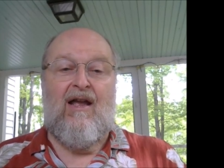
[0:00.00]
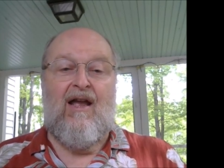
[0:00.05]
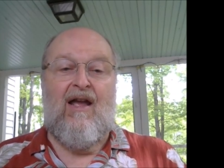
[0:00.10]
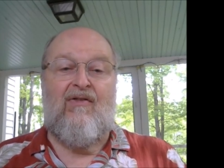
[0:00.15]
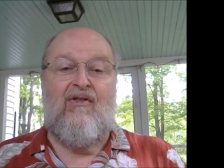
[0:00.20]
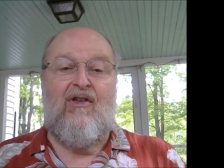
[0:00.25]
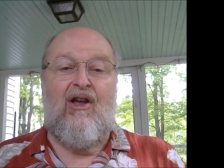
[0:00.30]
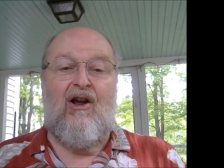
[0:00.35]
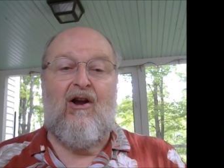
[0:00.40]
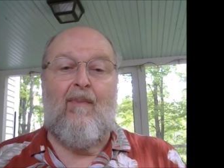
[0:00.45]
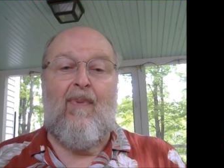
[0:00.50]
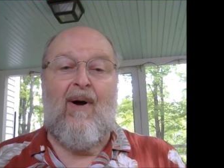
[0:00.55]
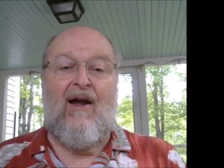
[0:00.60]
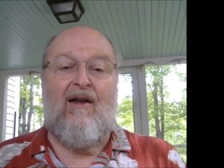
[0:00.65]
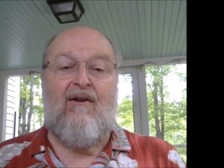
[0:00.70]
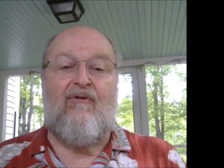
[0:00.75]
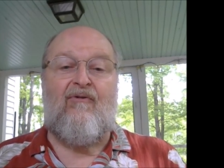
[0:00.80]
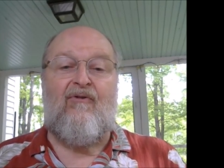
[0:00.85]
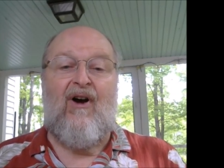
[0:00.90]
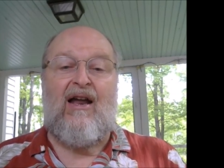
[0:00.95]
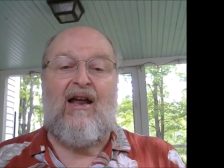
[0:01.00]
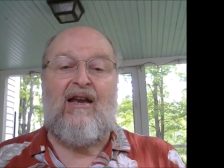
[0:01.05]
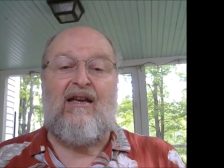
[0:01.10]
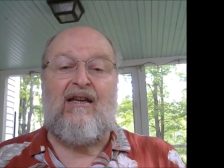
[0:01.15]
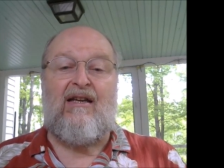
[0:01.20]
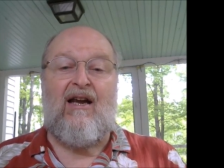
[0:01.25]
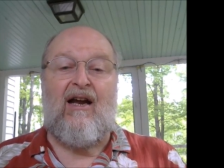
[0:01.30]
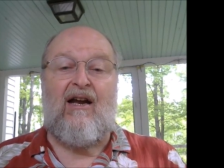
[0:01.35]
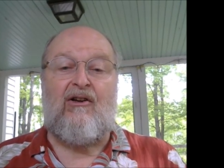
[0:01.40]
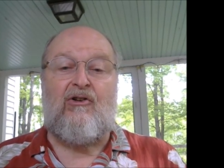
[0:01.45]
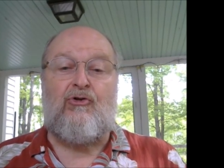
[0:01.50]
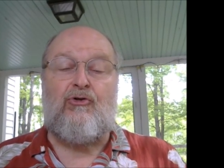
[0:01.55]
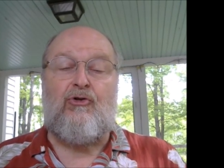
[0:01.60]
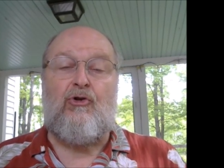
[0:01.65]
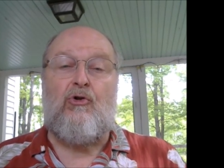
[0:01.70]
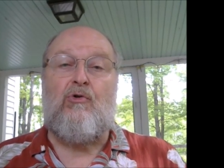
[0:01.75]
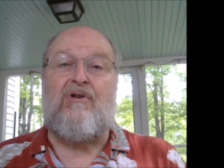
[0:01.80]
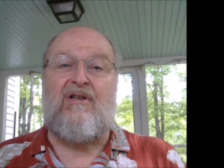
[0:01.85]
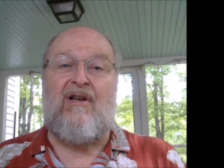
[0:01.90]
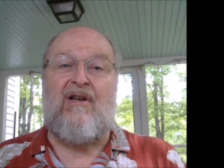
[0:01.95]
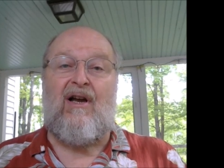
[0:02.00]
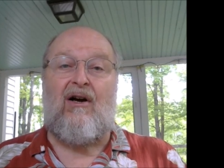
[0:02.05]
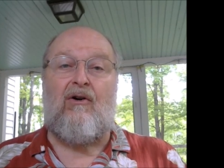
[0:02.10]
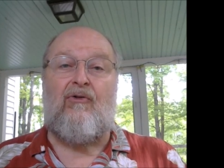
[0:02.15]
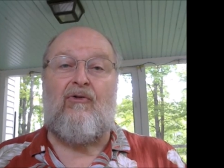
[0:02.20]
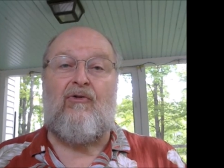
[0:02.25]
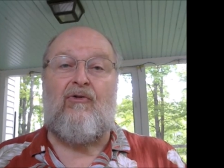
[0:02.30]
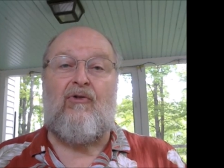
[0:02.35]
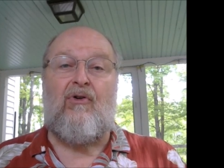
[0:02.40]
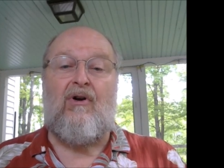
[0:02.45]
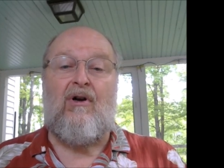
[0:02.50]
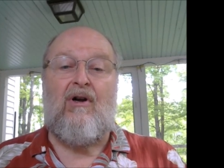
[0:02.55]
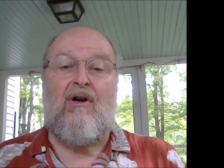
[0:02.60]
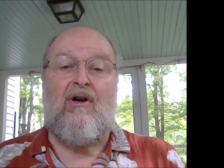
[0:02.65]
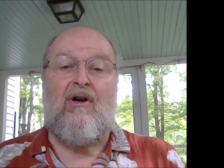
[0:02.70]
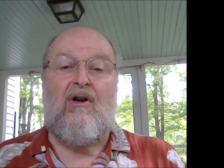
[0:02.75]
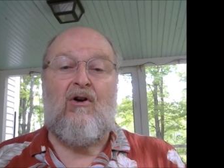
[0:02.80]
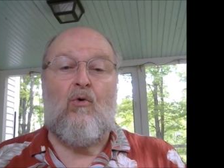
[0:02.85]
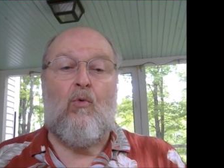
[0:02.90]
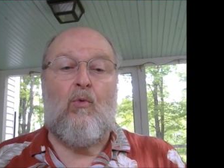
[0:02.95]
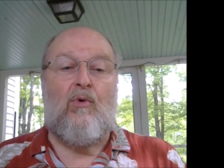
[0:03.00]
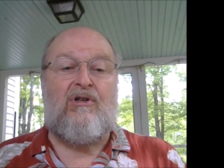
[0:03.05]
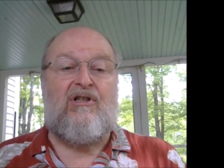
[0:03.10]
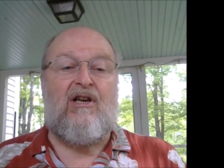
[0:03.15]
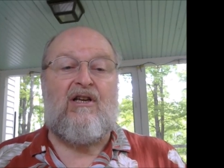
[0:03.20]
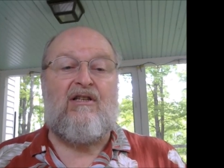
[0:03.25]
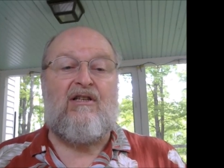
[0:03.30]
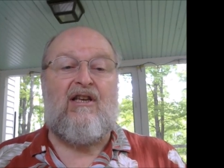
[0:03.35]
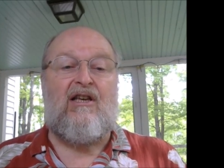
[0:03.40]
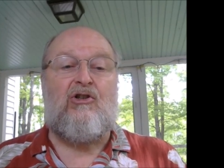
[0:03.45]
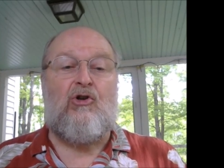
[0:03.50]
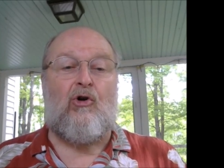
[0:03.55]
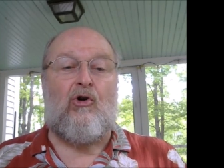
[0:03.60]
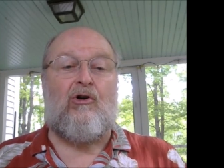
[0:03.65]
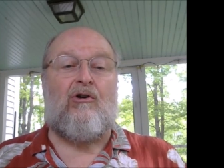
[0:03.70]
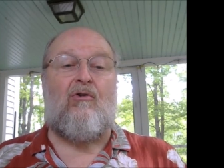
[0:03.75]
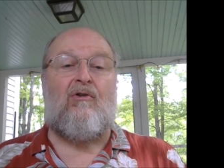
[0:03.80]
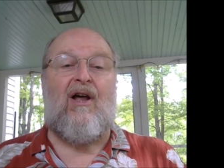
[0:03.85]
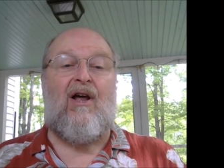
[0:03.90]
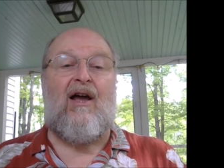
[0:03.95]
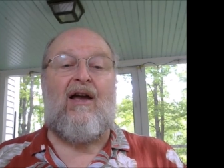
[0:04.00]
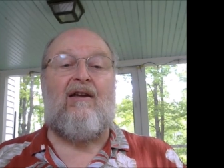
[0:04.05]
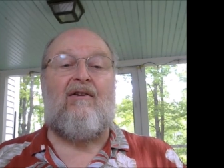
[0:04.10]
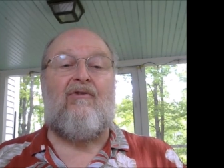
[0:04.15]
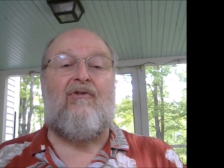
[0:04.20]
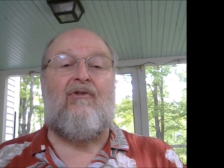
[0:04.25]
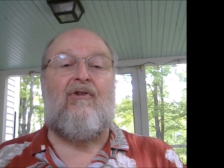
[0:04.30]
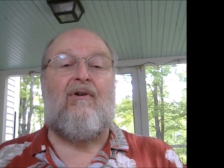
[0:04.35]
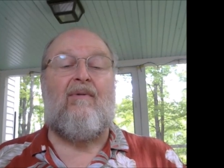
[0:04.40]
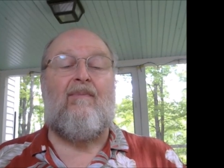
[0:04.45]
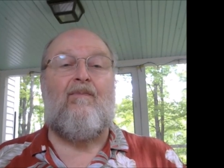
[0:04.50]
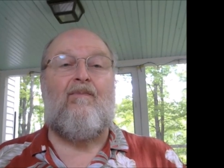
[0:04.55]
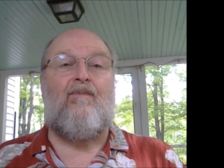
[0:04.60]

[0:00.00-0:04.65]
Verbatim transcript: and thereby finding our true self, which is eternal life.